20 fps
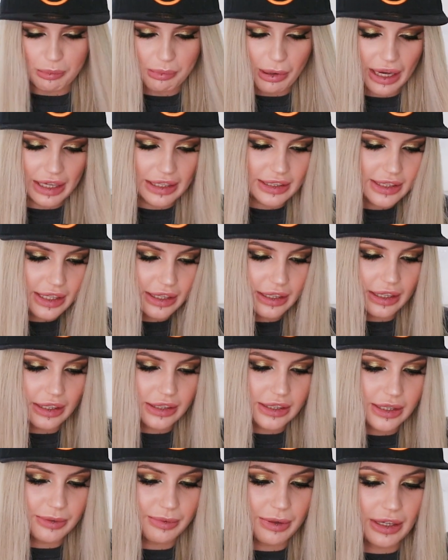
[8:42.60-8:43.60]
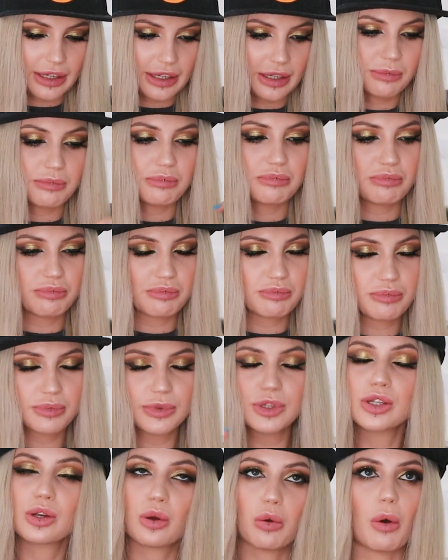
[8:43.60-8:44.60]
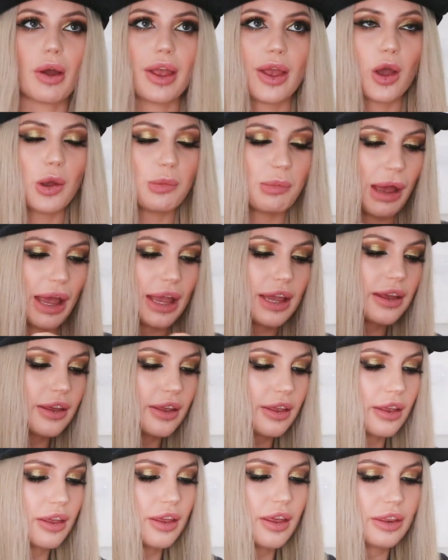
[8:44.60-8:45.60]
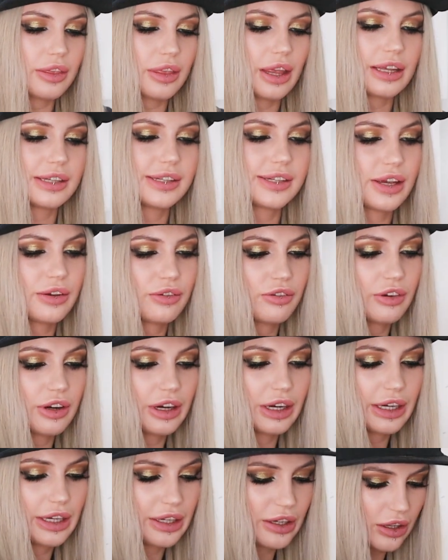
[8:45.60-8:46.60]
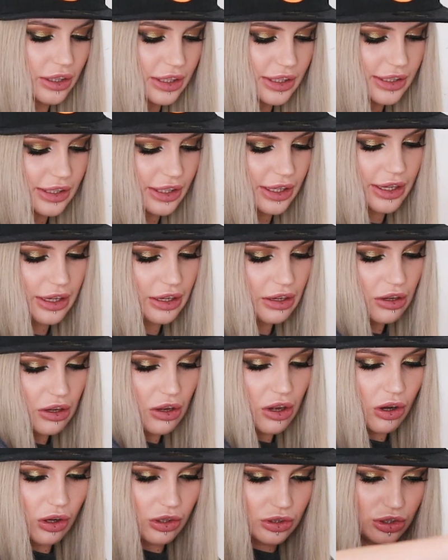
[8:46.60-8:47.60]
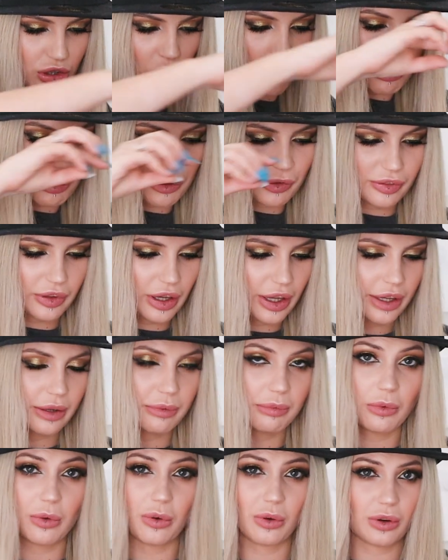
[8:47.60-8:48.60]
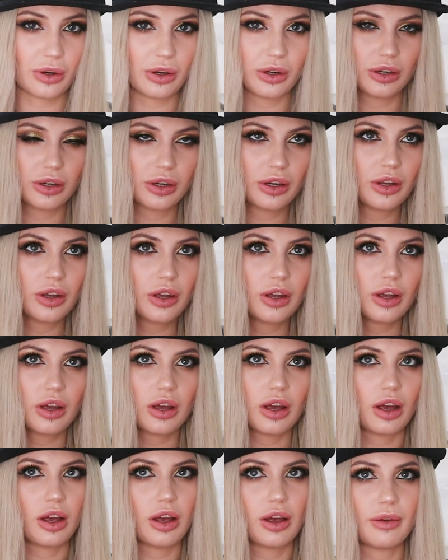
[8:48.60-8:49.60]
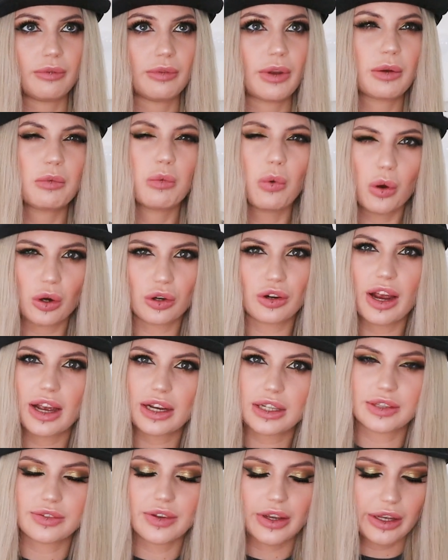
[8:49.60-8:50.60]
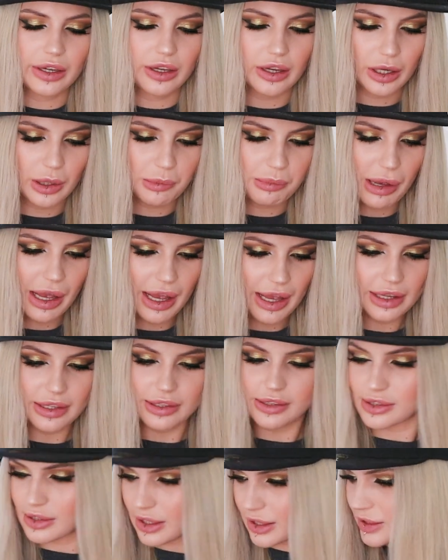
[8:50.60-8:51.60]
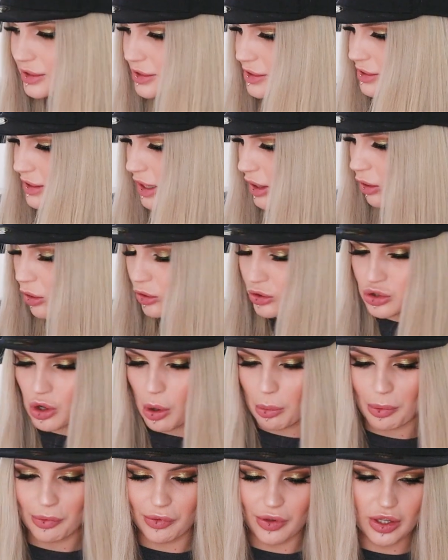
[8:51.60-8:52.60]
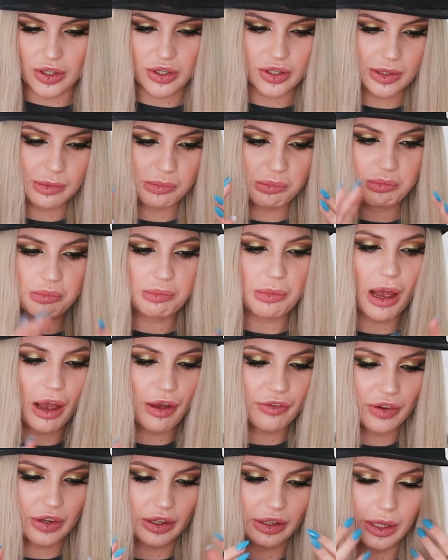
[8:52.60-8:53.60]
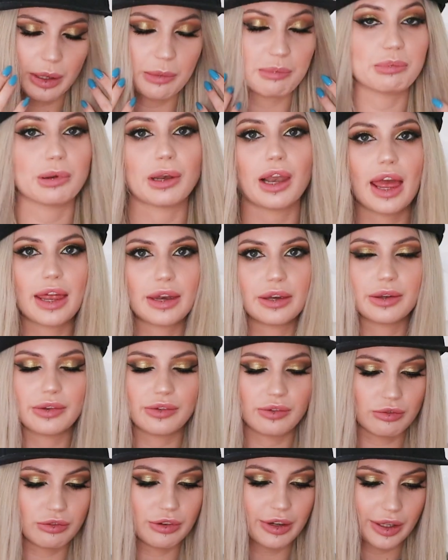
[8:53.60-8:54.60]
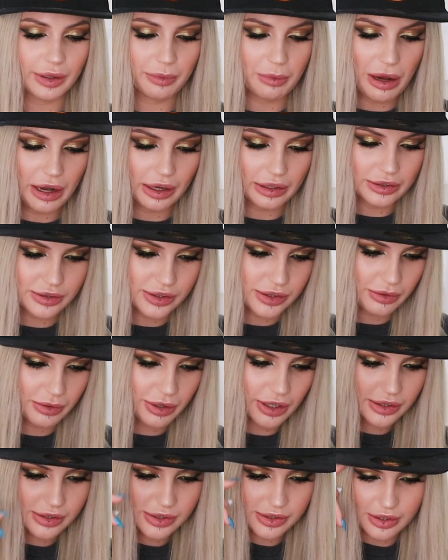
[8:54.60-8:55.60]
I'm painting needs to be quite opaque. They sit really nicely on top of like more like water activated kind of paints. They sit on top of it just perfectly and blend really well into it.